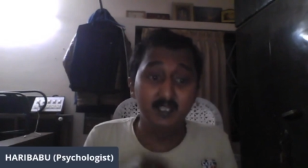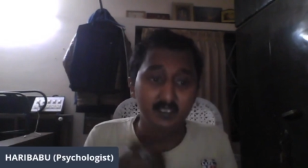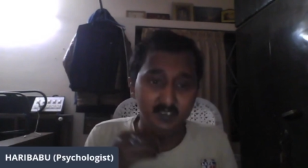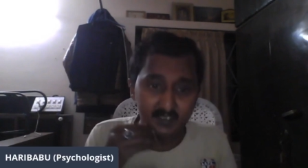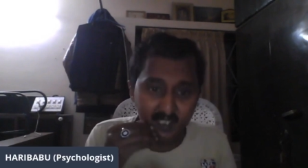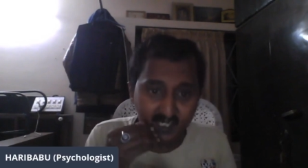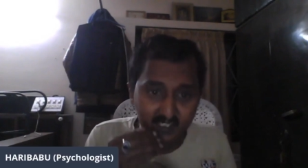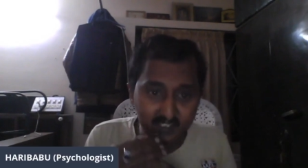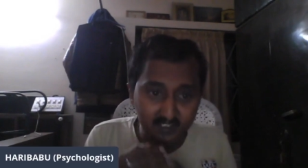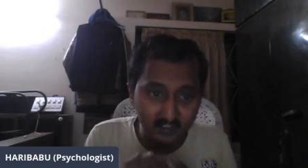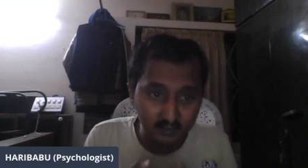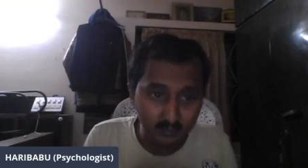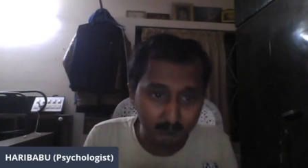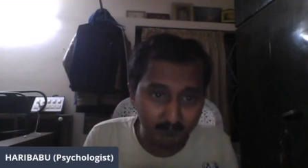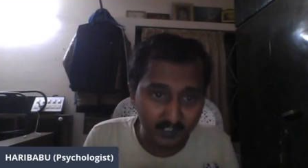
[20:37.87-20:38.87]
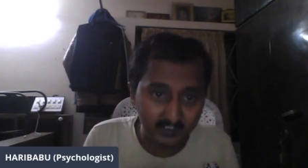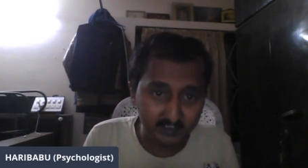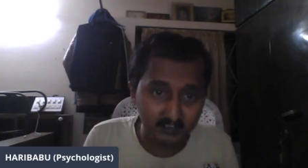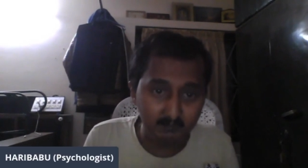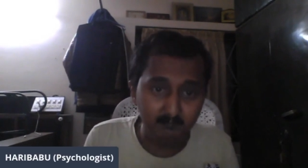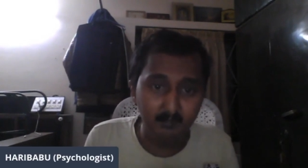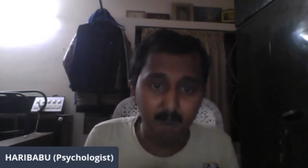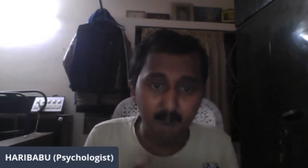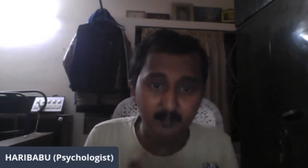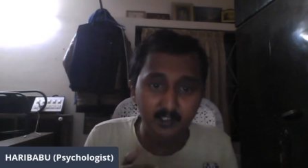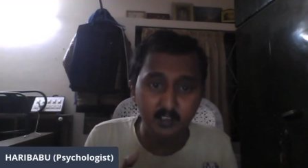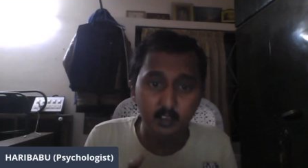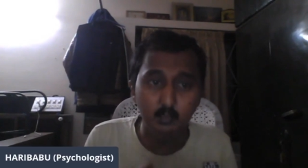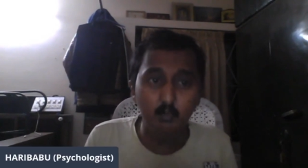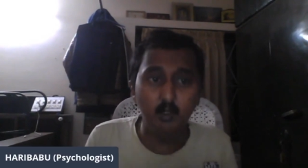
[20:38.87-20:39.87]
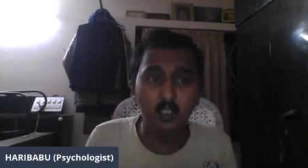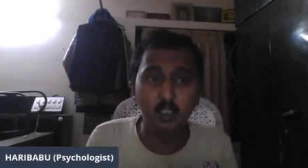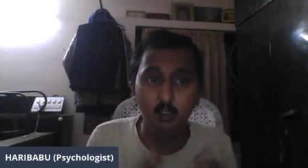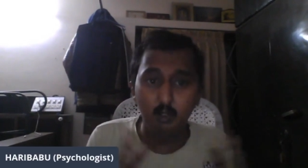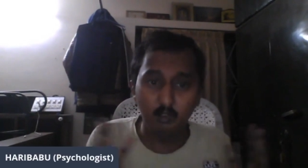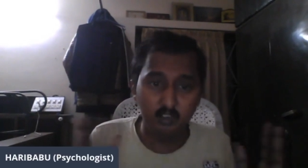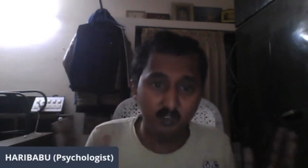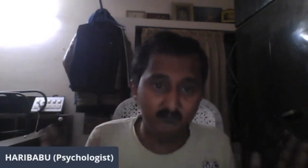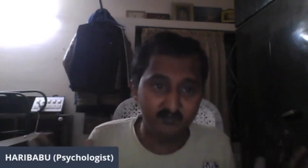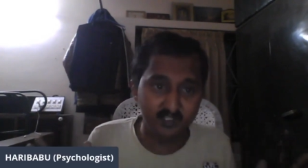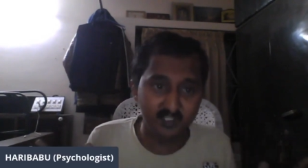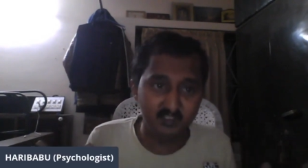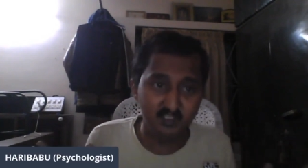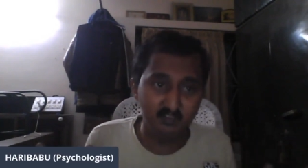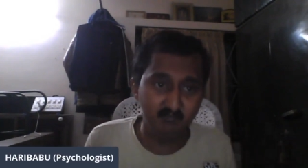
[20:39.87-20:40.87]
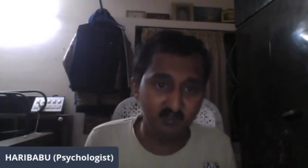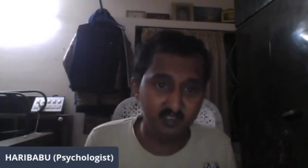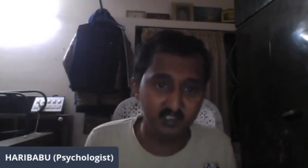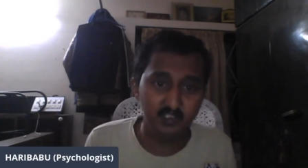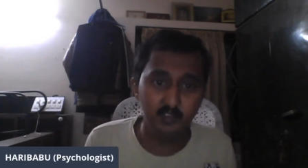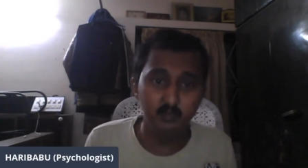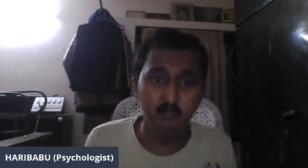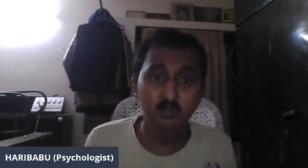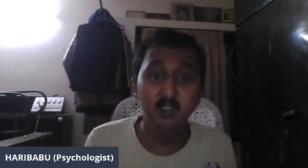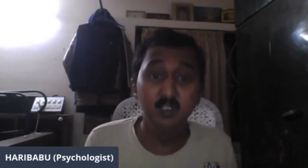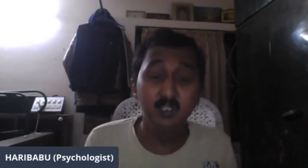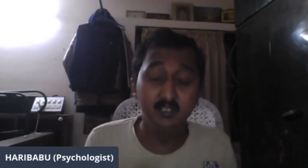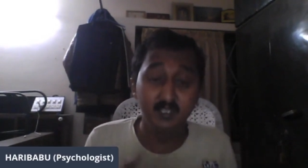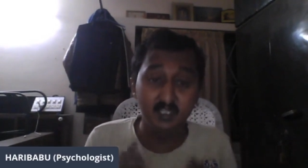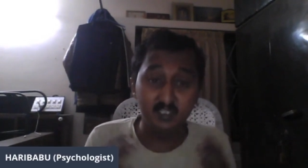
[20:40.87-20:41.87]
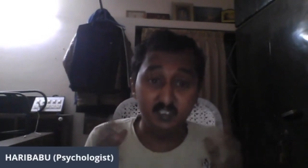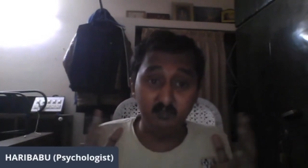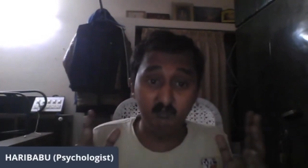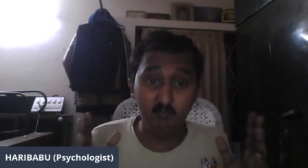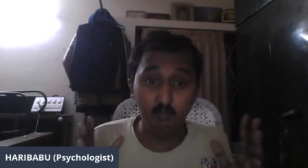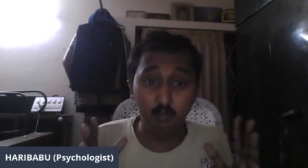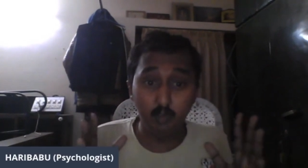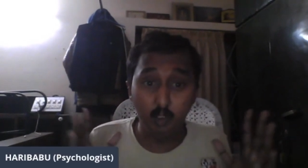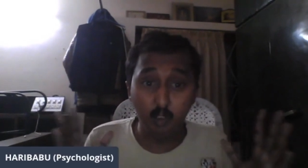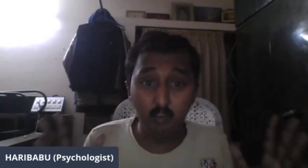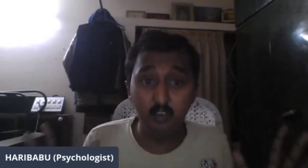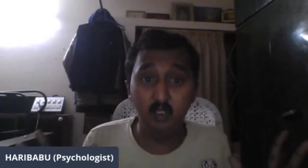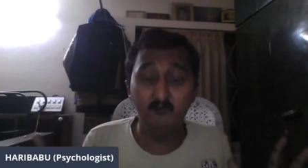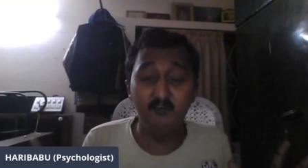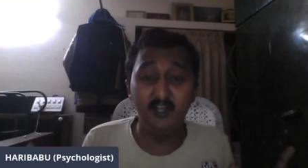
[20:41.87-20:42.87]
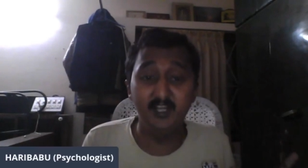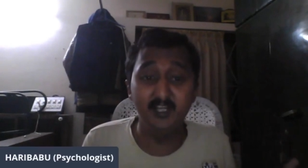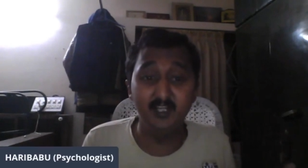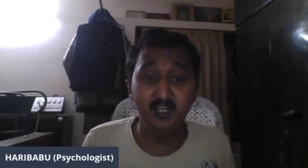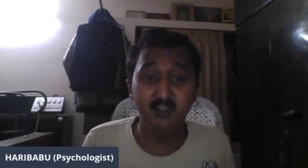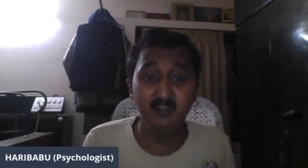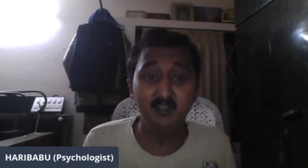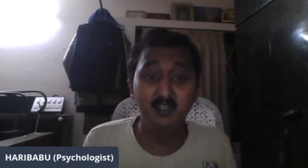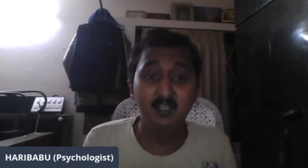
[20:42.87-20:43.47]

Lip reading: That regular practice may bring you a lot of changes within you, that gives you a lot of ideas,